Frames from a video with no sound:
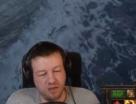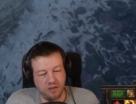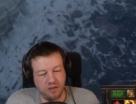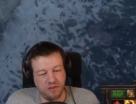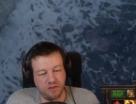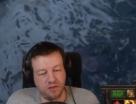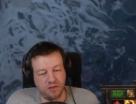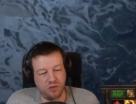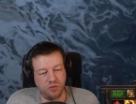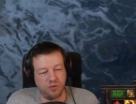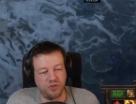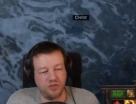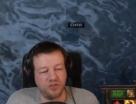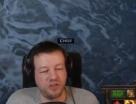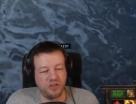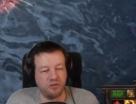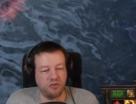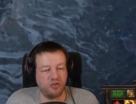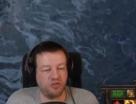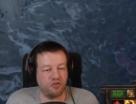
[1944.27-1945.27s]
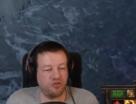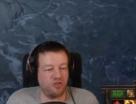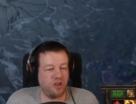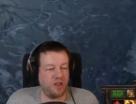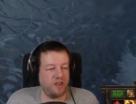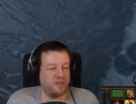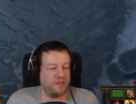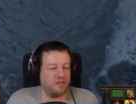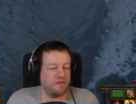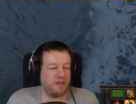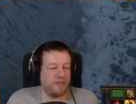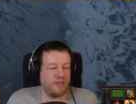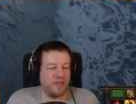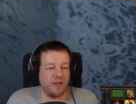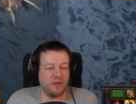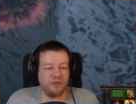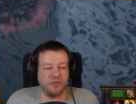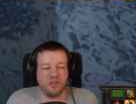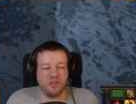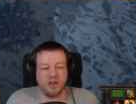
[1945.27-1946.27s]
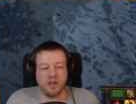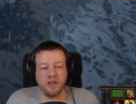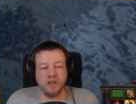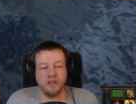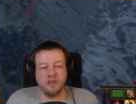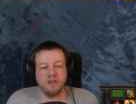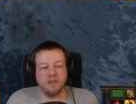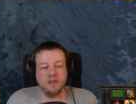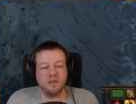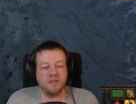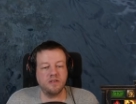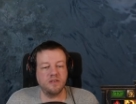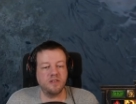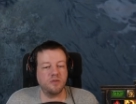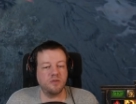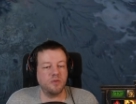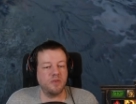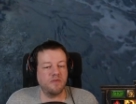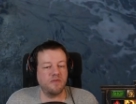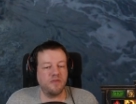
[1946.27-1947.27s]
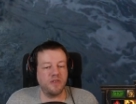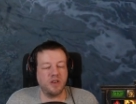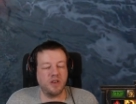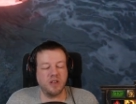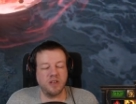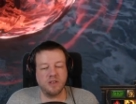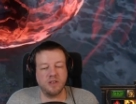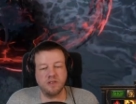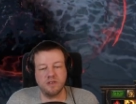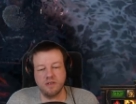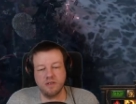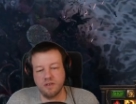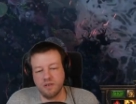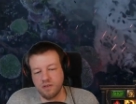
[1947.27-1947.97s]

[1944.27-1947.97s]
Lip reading: We're still just tracing around the outside until we find